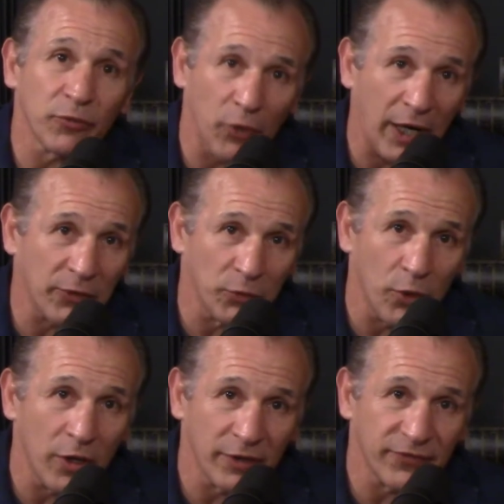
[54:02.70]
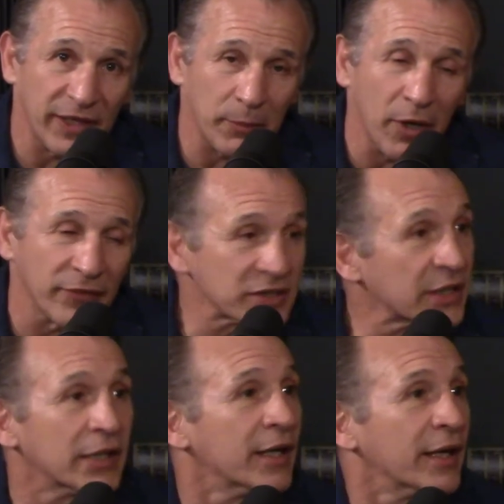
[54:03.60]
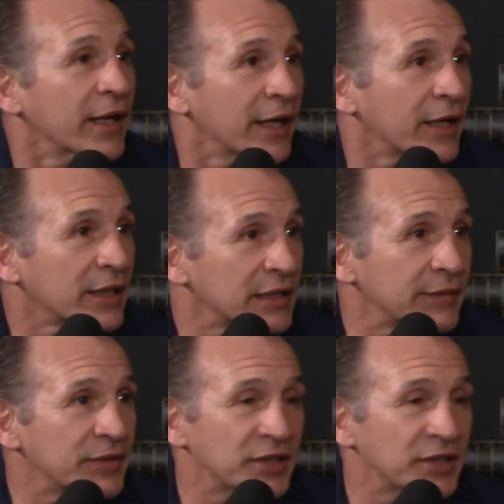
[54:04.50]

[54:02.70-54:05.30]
Rock and Roll Hall of Fame, obviously. Cleveland